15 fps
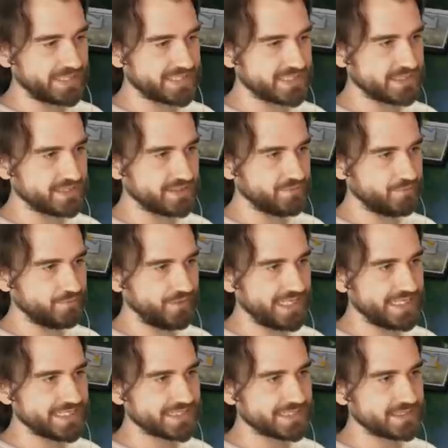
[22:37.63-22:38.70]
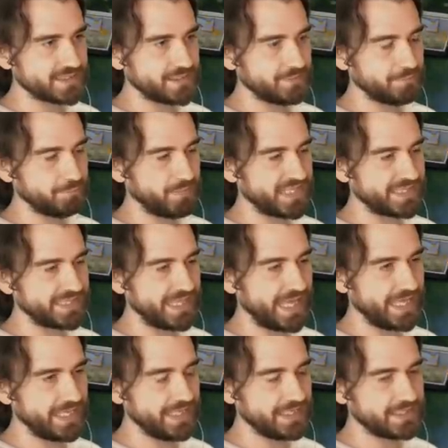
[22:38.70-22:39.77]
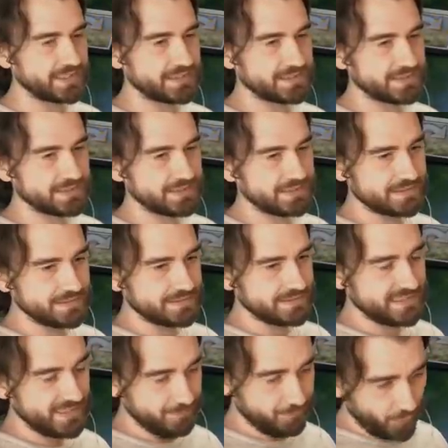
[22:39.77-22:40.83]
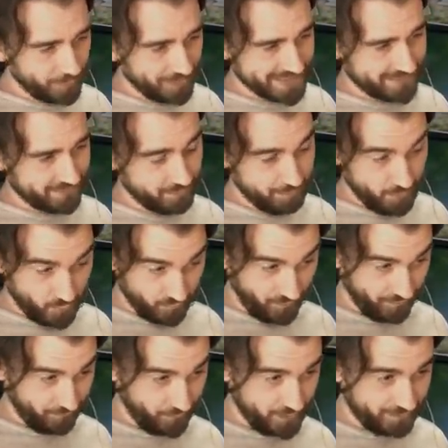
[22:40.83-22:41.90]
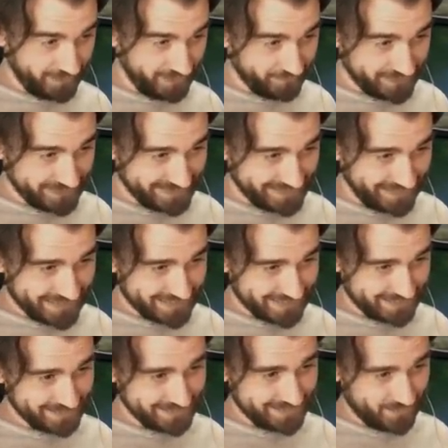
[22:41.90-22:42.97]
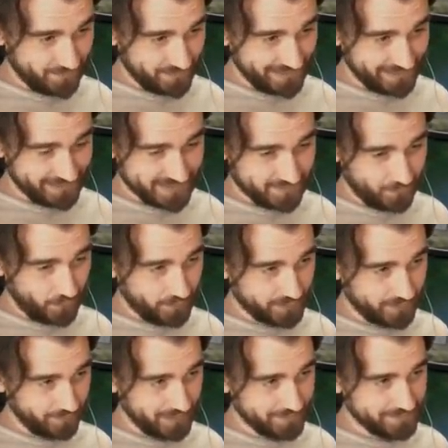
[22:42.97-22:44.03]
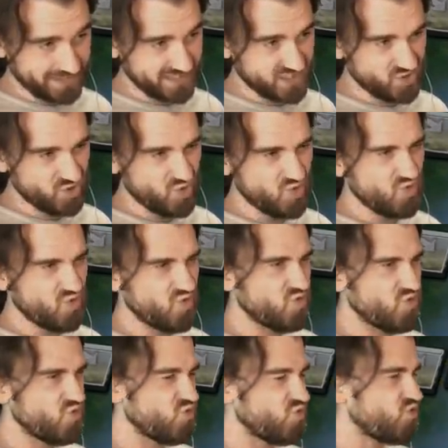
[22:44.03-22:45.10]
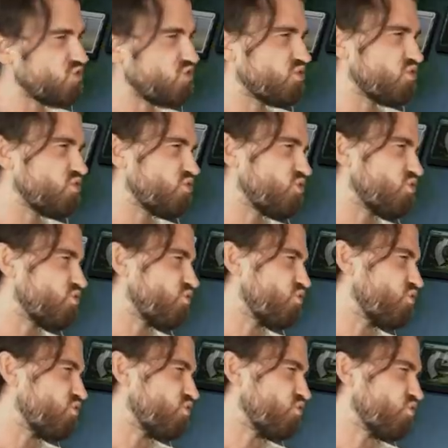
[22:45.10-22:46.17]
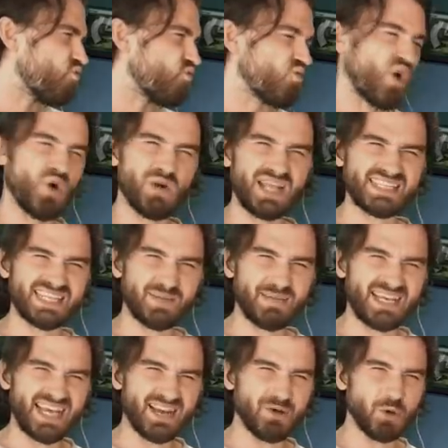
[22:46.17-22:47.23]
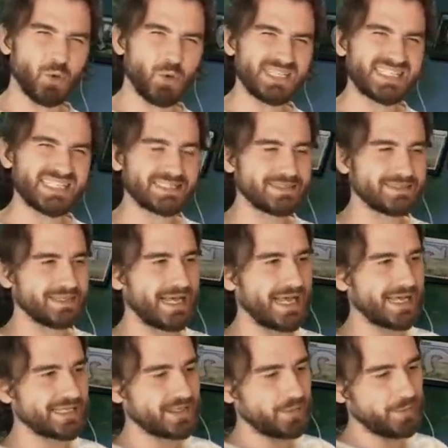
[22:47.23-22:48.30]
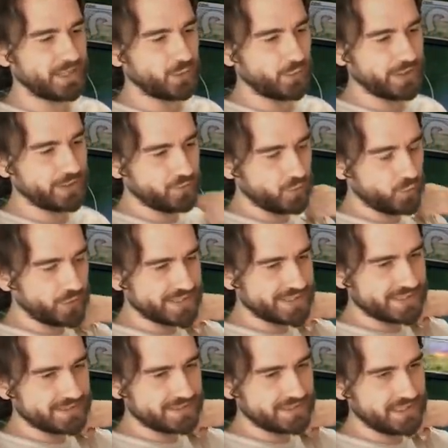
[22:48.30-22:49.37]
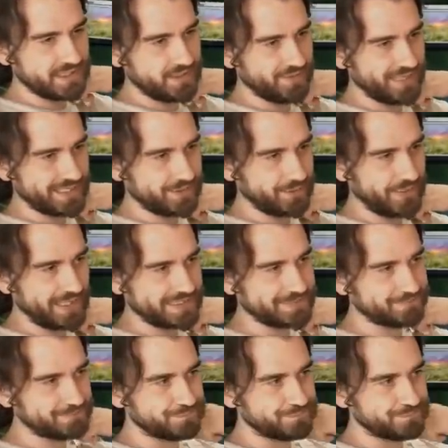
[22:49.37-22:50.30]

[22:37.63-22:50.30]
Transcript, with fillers: his face, but then He probably has a removal but if he doesn't, and we get the spark doubling. Oh, him, that's gonna be I ah, gotta be quite nice if we get to do that.